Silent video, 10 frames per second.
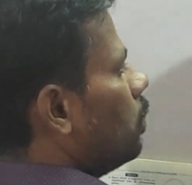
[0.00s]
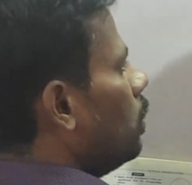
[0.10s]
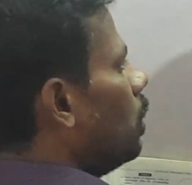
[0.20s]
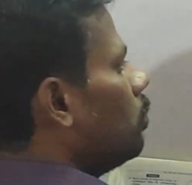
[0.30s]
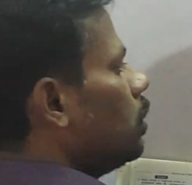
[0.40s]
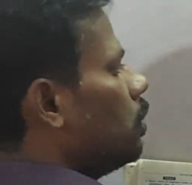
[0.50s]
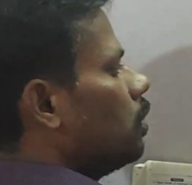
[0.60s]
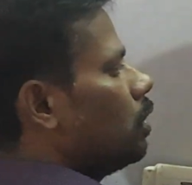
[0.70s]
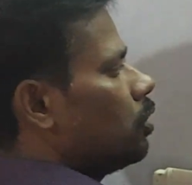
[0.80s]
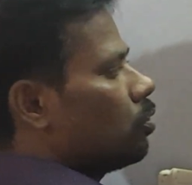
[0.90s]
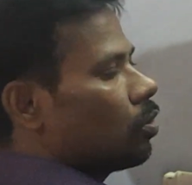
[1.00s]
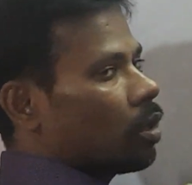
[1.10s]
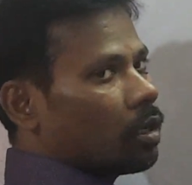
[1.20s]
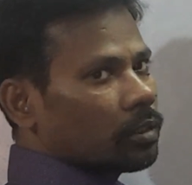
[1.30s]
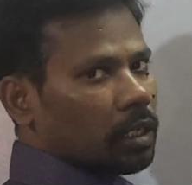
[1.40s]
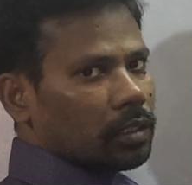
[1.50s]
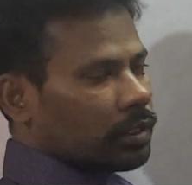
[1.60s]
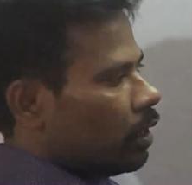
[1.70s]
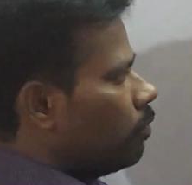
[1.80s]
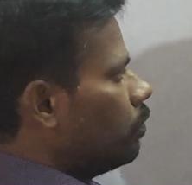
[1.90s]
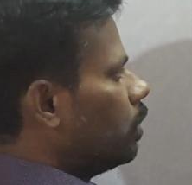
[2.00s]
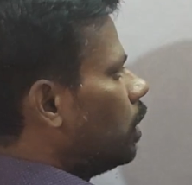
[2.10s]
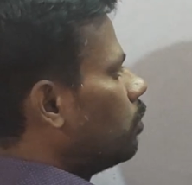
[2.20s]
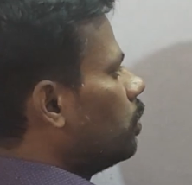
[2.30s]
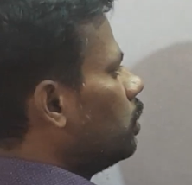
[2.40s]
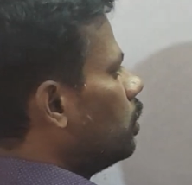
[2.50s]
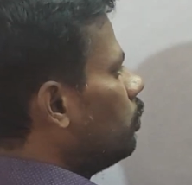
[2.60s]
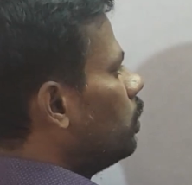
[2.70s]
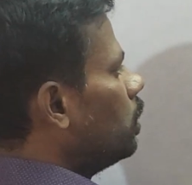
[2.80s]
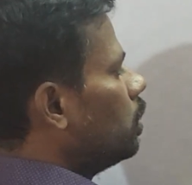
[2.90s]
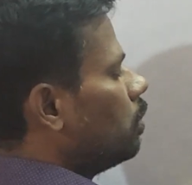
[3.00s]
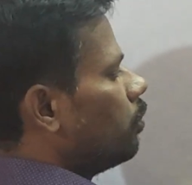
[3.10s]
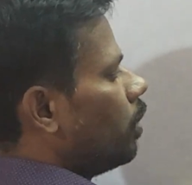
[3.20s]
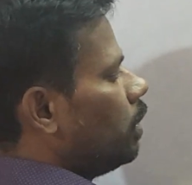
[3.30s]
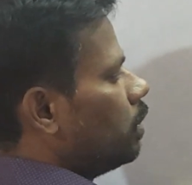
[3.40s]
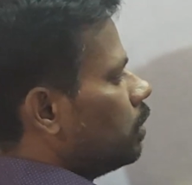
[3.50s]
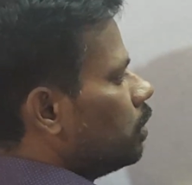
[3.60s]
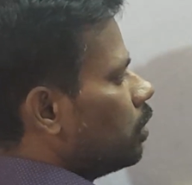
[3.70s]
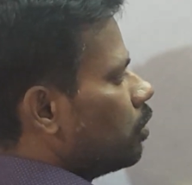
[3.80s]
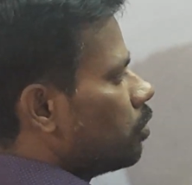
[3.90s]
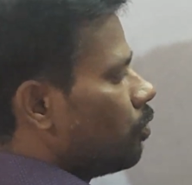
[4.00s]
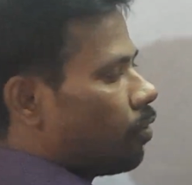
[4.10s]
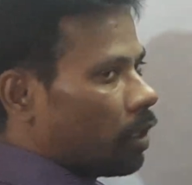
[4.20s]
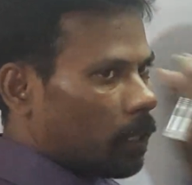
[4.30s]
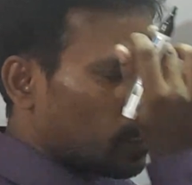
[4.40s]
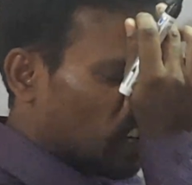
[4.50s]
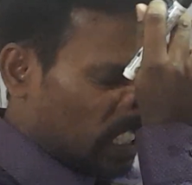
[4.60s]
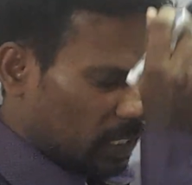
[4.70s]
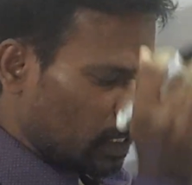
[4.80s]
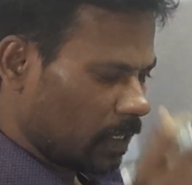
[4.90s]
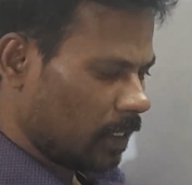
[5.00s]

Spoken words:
That means these 2 chords are same. That means this is 5, this is also 5, right?